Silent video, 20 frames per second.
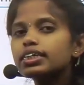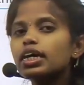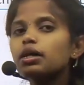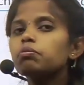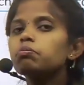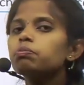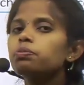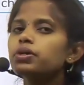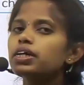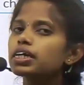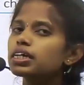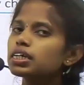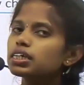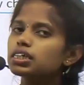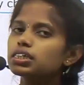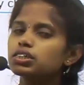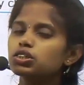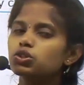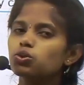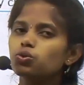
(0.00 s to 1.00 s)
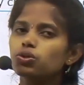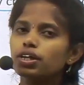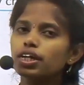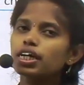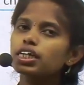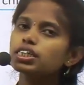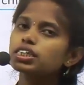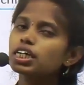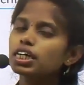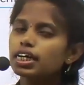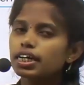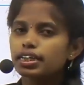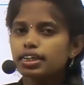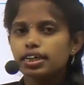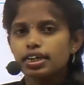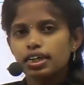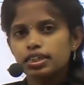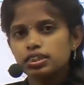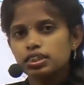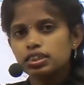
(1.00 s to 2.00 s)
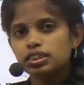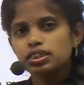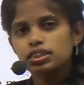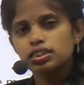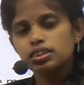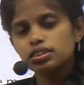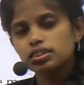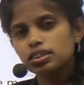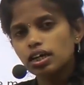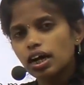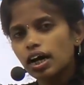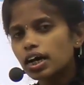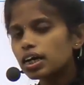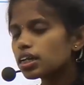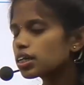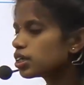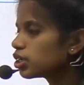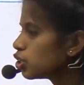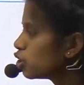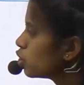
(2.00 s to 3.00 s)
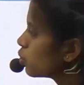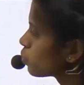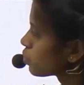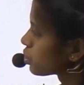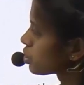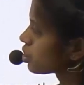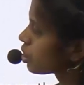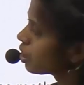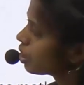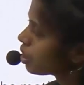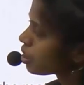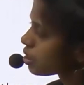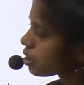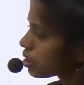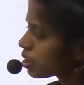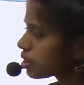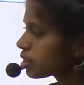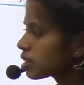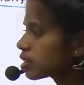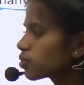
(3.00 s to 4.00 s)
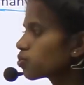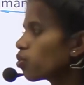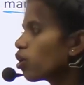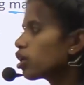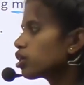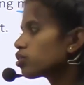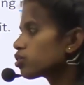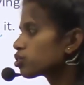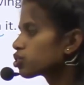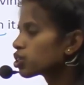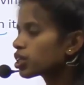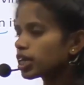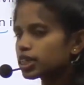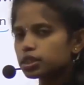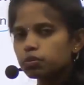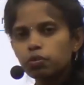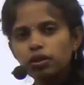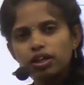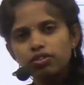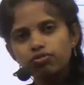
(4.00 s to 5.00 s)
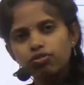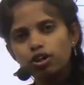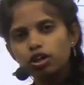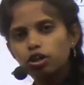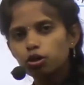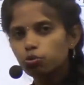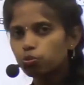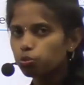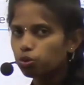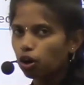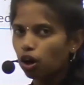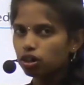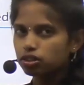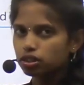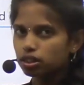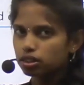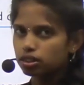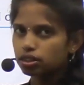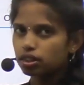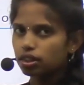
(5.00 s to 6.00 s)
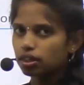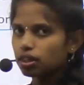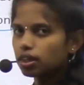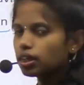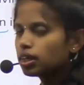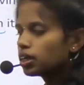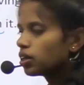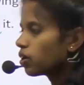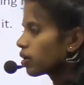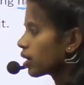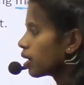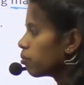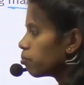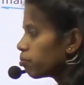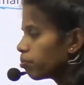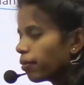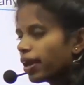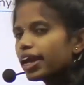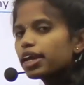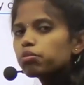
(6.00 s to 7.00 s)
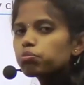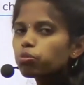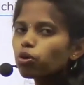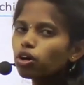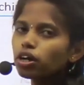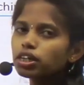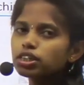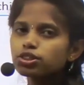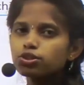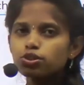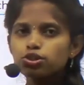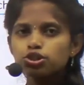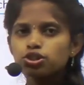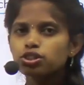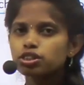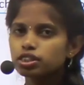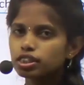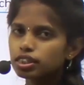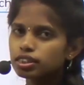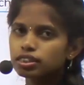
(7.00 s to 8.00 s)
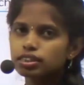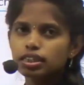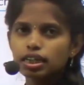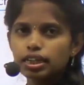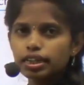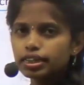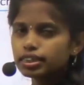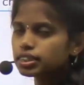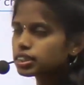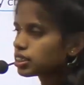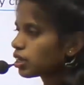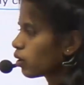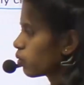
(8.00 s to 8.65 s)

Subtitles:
temporary storage, the registers are used. So this is what you should explain for processor. Okay, main points you should just list